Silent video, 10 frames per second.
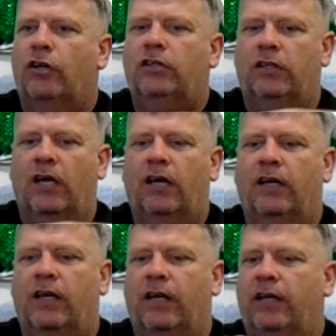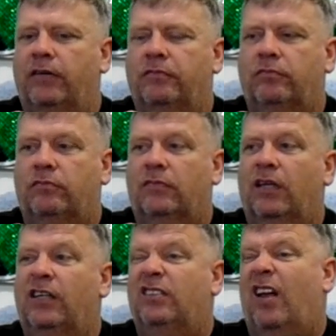gutted, I. Uh,
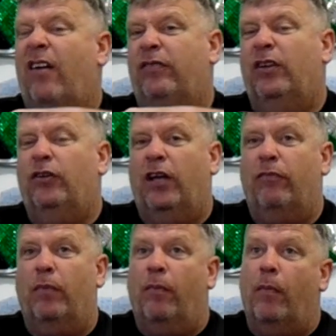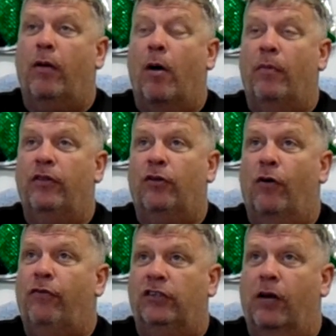I've now given him a, a month
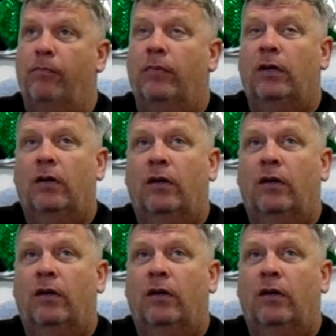off a gym.